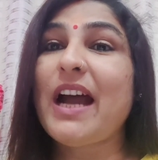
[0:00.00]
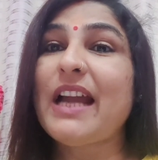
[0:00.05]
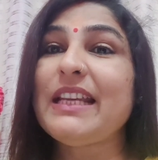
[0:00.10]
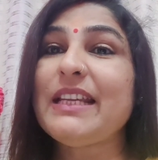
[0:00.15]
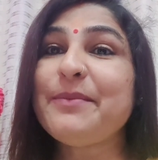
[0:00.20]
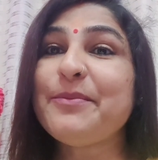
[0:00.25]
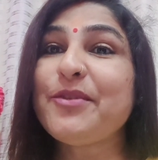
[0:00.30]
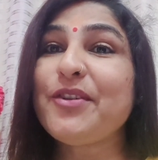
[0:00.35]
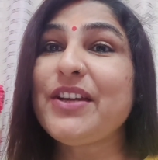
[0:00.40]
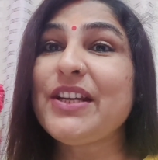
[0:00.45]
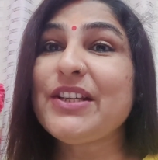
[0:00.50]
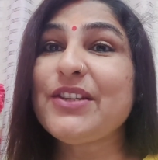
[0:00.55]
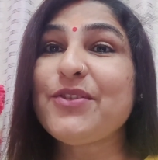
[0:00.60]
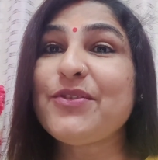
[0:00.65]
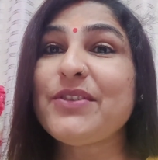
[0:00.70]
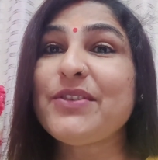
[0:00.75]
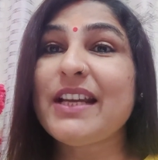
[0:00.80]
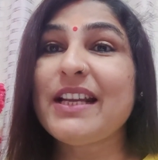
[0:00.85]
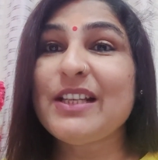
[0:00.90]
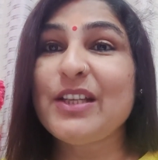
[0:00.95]
I am going
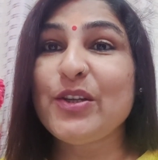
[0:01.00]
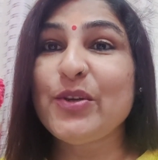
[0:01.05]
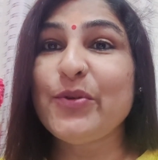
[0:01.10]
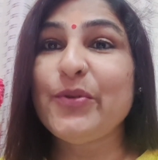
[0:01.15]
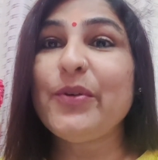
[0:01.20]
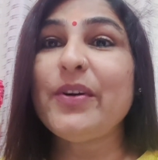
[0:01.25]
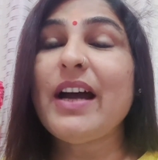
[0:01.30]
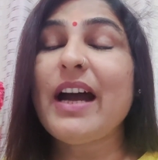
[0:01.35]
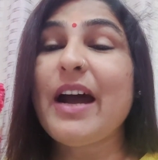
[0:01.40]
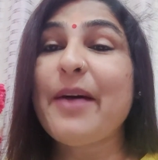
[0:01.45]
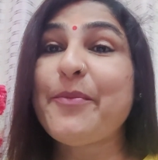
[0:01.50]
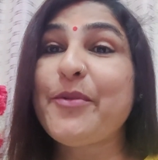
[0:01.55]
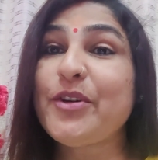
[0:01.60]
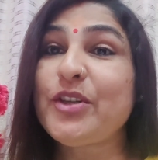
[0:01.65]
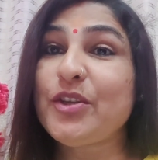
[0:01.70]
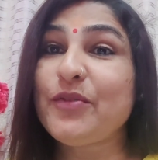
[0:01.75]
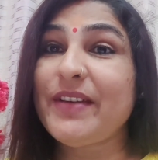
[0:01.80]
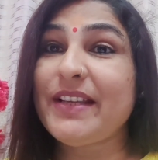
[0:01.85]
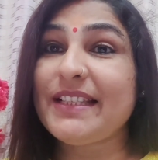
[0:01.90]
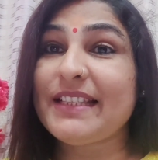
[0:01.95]
to tell you a
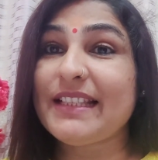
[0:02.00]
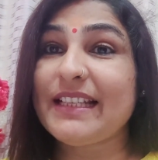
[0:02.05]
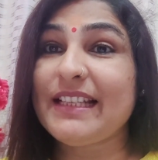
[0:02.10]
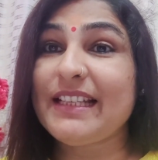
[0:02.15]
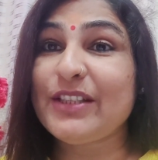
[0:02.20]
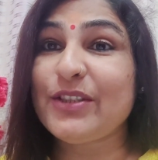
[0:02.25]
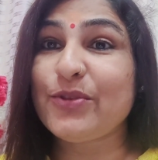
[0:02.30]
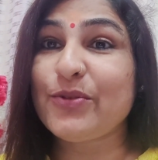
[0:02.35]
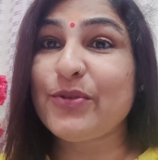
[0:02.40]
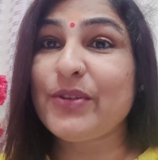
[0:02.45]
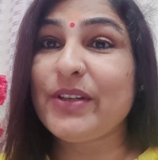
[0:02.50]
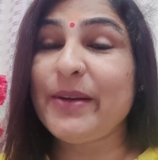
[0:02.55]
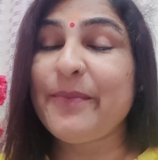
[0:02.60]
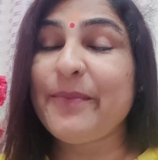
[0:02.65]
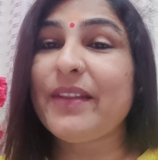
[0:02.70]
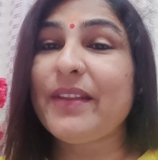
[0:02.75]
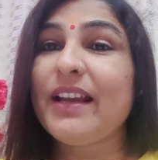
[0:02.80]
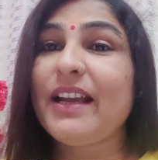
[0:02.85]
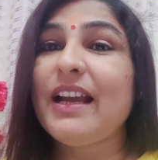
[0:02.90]
motivational story.